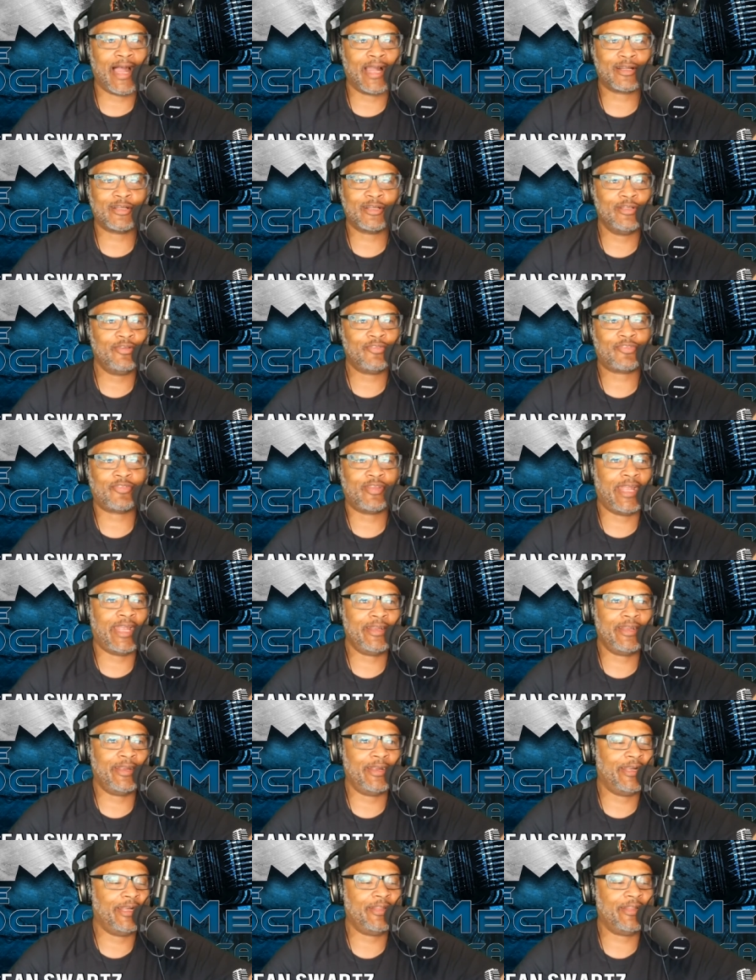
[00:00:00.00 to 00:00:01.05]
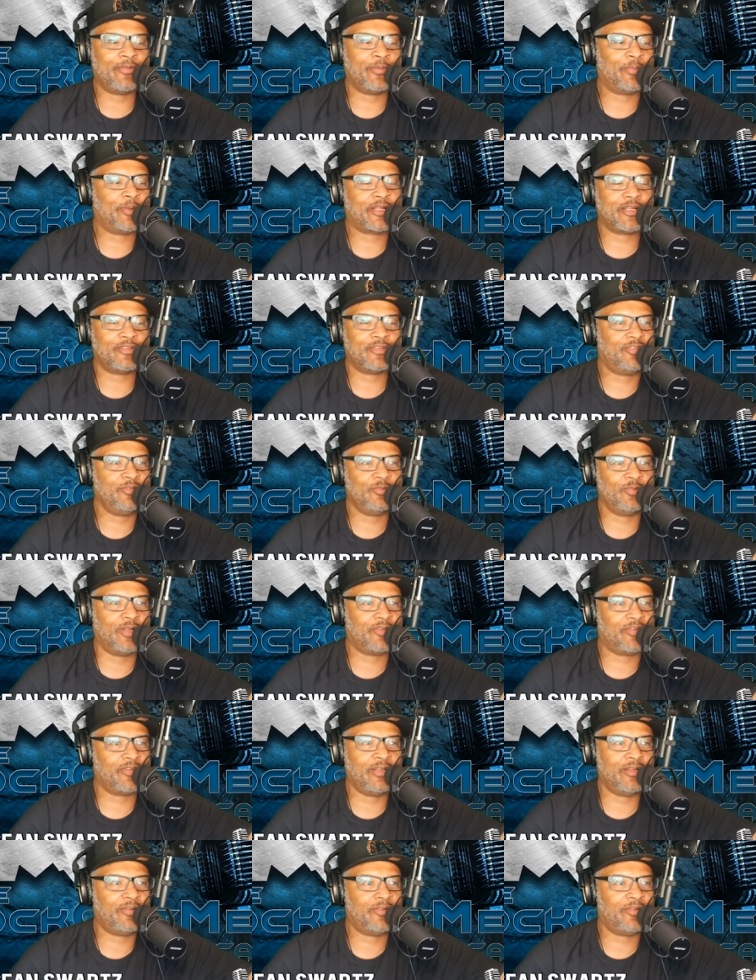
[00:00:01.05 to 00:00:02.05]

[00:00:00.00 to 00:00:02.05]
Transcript: couldn't stay there either because she wasn't.